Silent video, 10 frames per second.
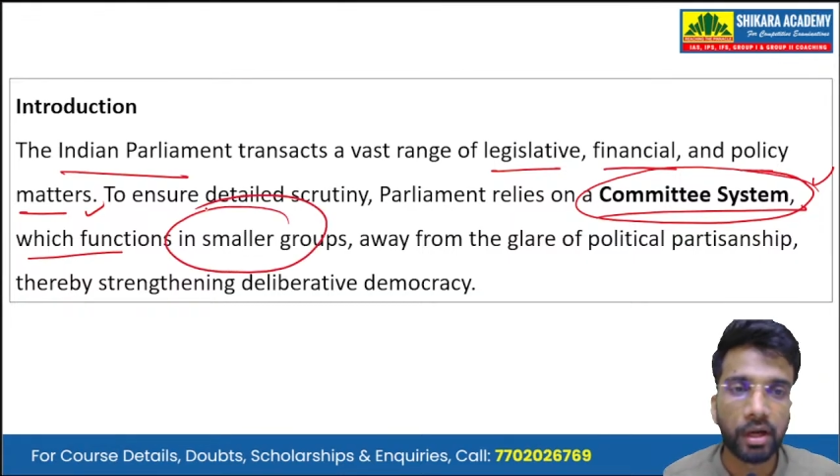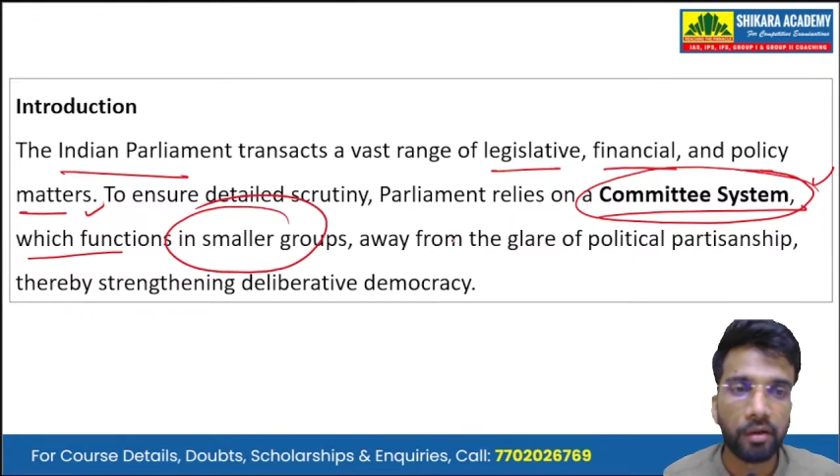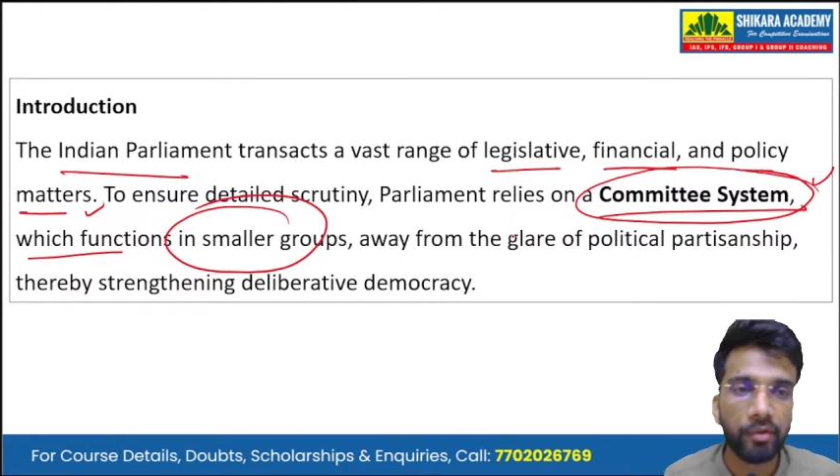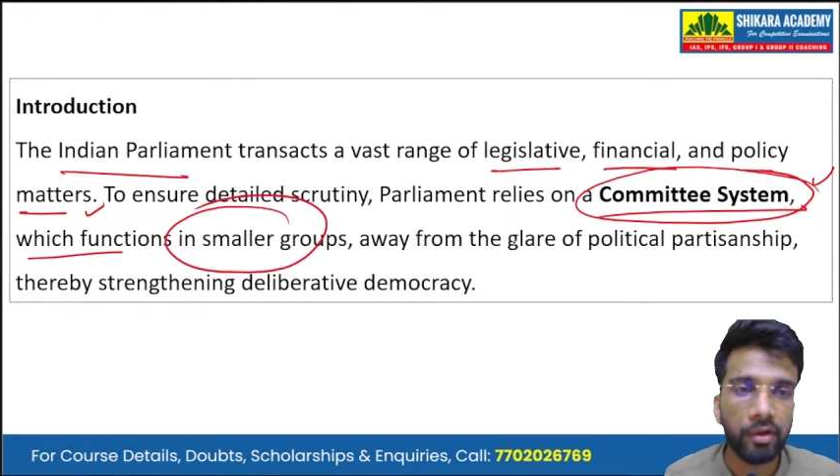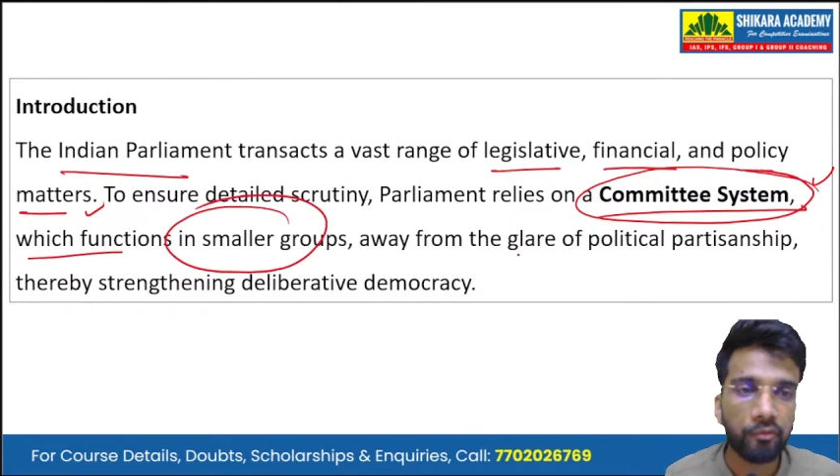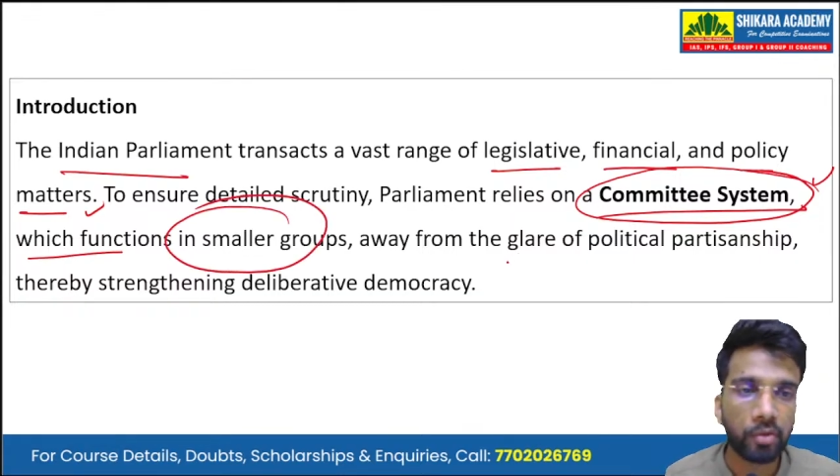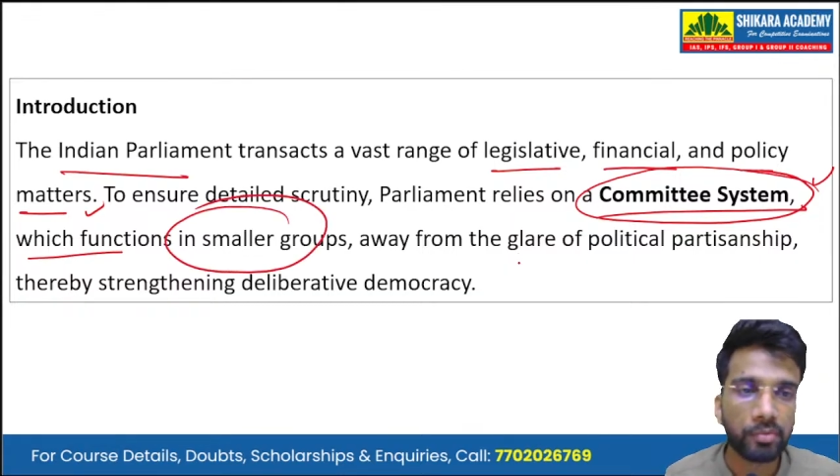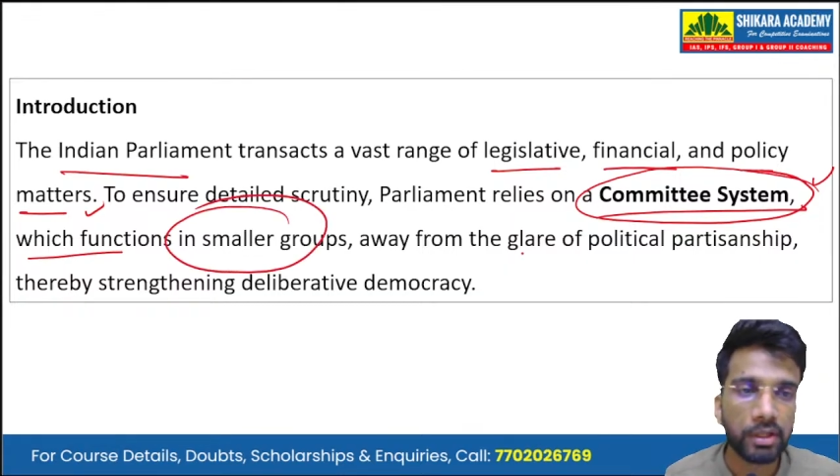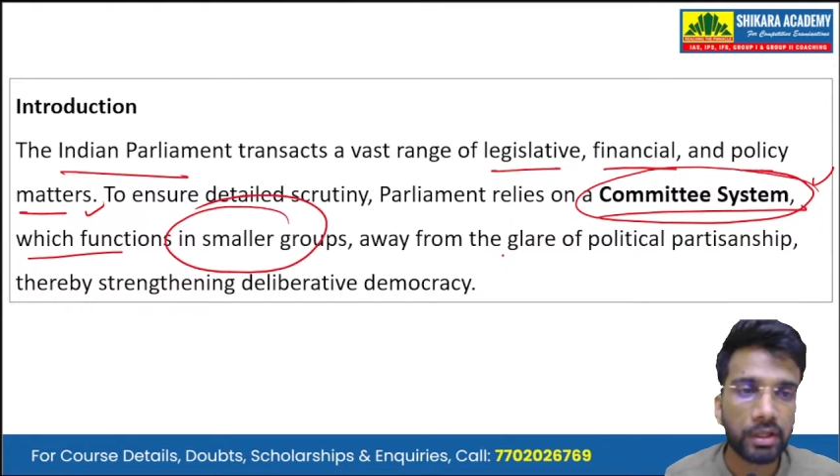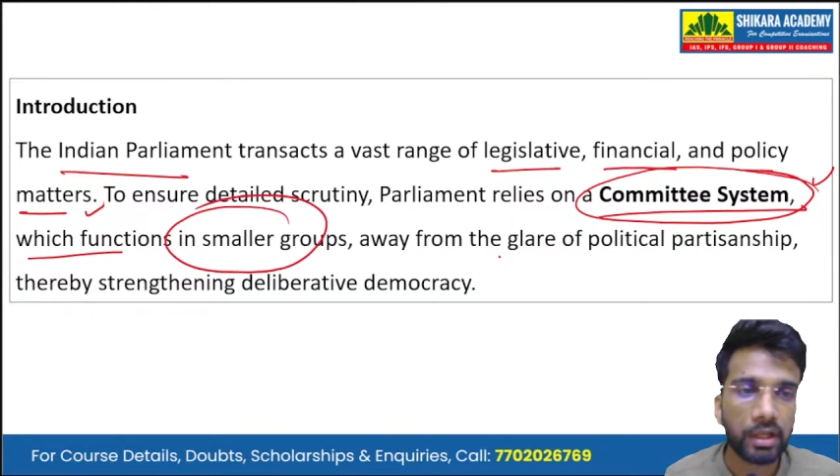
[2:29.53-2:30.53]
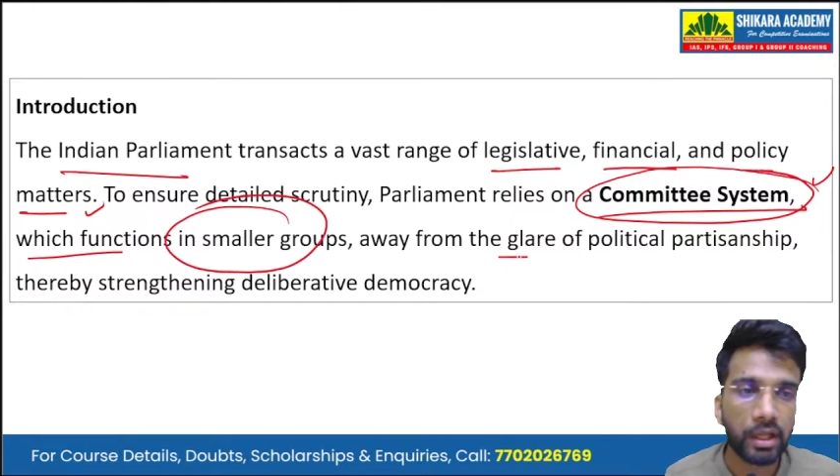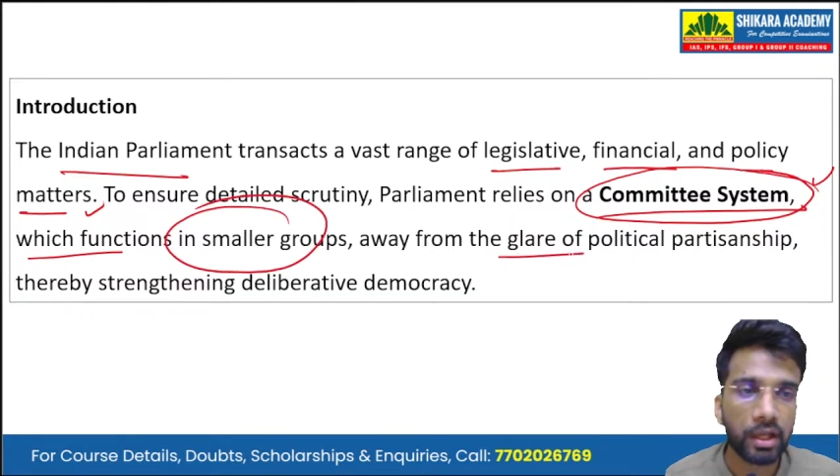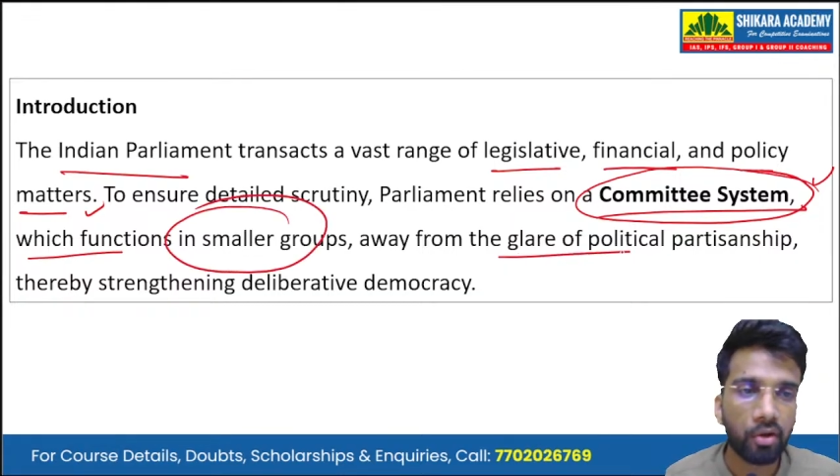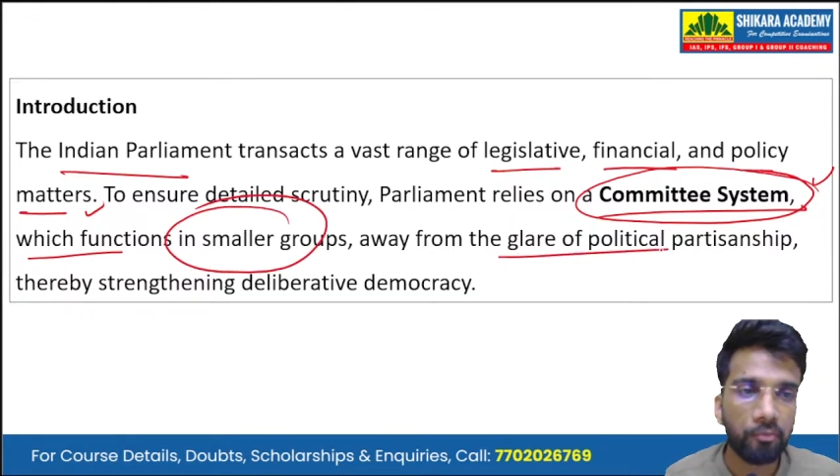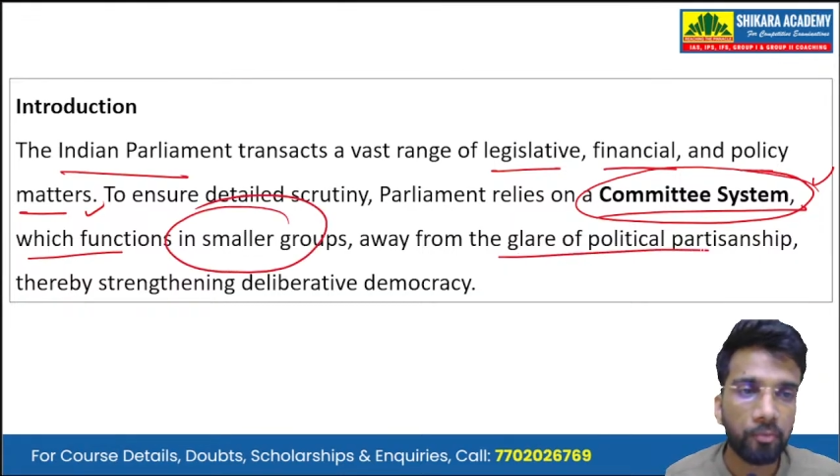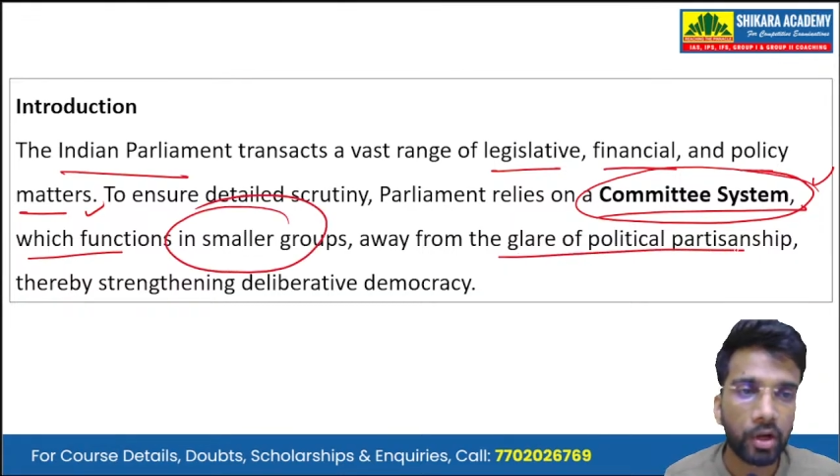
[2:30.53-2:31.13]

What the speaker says: away from the glare of